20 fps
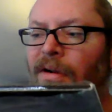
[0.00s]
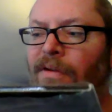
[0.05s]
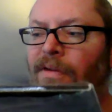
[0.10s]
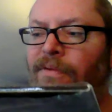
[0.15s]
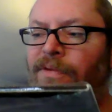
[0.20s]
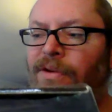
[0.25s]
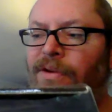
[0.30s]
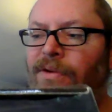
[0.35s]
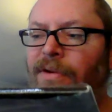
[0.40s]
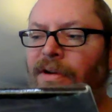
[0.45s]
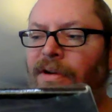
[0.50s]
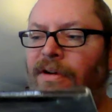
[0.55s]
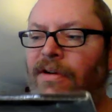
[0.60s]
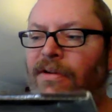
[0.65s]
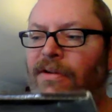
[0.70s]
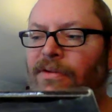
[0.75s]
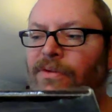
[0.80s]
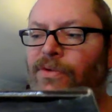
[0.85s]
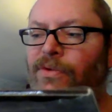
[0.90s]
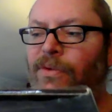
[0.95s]
of
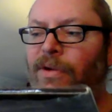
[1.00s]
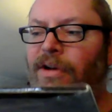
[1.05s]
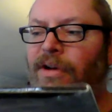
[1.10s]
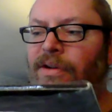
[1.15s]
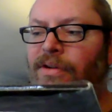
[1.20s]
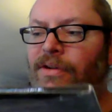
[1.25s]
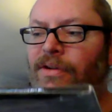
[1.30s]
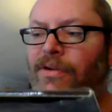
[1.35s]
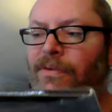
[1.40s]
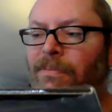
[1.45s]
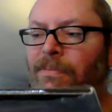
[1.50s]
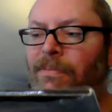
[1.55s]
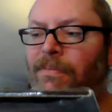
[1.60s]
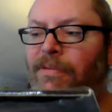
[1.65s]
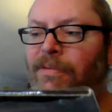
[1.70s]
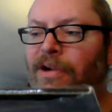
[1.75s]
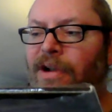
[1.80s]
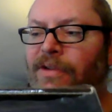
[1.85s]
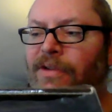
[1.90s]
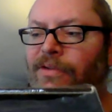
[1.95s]
222
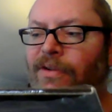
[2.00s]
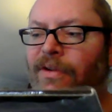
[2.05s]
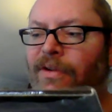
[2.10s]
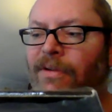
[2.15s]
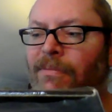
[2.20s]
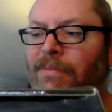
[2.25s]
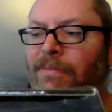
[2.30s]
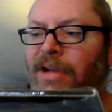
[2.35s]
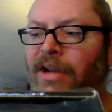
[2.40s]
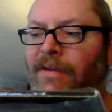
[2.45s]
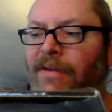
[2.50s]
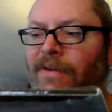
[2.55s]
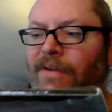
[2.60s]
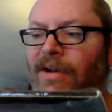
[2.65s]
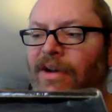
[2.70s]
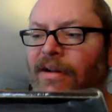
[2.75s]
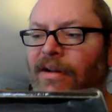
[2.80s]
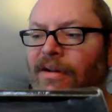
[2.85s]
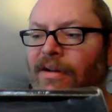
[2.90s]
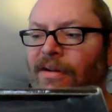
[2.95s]
pressed on pink
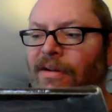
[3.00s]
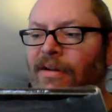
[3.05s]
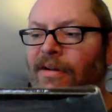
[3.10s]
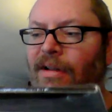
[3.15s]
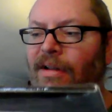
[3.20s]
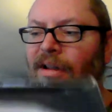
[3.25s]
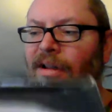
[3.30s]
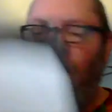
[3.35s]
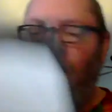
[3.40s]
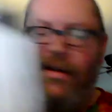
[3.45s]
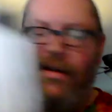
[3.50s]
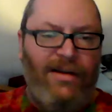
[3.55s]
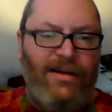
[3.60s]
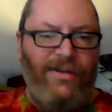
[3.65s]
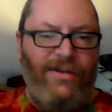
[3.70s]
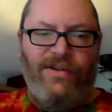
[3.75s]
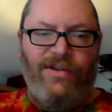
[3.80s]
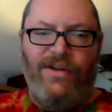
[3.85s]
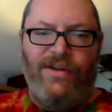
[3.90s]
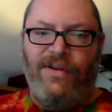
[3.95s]
vinyl,
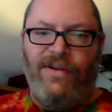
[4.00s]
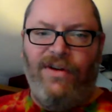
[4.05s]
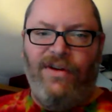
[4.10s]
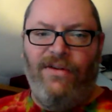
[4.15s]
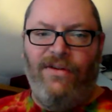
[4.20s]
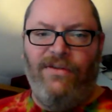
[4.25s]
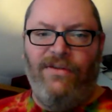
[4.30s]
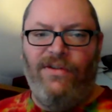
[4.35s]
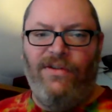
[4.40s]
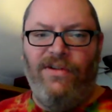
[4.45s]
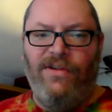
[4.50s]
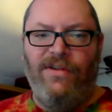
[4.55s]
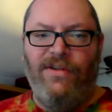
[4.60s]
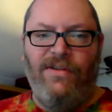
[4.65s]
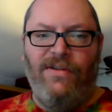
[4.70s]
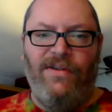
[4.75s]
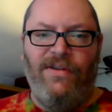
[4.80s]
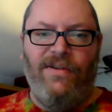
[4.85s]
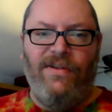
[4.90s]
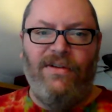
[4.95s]

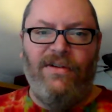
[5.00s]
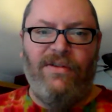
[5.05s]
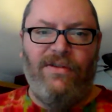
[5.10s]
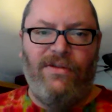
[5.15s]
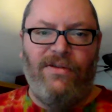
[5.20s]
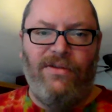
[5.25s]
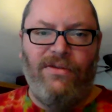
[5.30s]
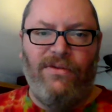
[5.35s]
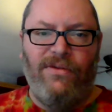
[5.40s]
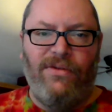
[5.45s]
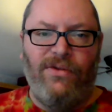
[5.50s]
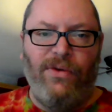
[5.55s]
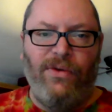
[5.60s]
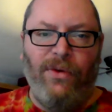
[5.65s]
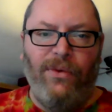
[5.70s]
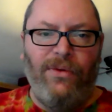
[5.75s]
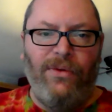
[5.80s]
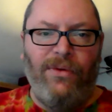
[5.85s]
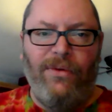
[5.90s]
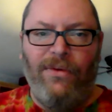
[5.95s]
666
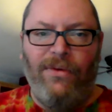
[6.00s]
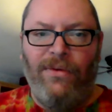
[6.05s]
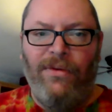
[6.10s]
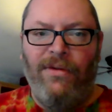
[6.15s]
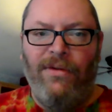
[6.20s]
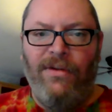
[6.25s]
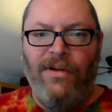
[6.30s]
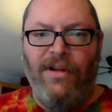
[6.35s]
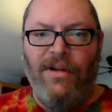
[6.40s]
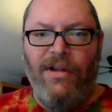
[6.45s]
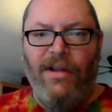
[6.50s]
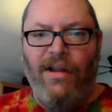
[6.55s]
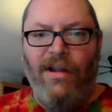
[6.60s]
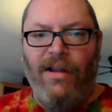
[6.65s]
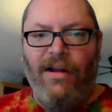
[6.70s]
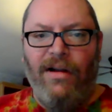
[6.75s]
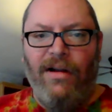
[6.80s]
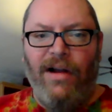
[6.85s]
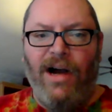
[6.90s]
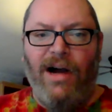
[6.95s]
total
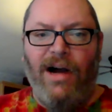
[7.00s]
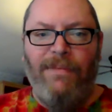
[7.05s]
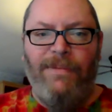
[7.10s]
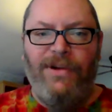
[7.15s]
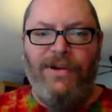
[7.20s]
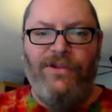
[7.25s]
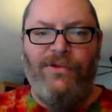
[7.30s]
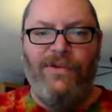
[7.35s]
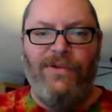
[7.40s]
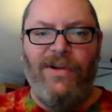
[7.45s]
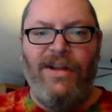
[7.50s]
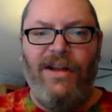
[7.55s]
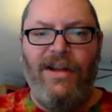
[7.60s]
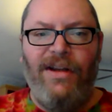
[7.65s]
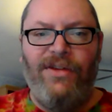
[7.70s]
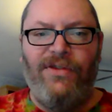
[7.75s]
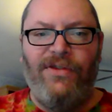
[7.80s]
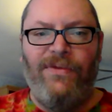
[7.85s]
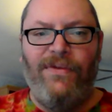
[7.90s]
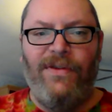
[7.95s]
copies
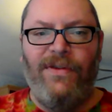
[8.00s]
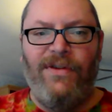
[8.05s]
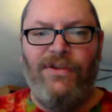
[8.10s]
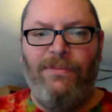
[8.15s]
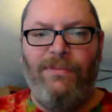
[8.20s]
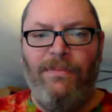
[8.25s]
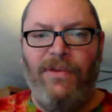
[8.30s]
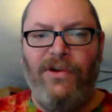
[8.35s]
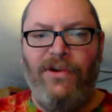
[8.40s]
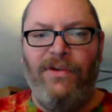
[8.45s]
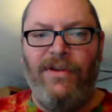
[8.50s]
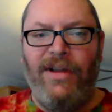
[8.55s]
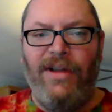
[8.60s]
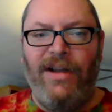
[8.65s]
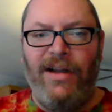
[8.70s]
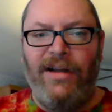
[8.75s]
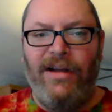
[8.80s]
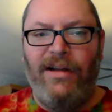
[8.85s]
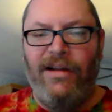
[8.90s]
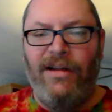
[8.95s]
released for this bootleg.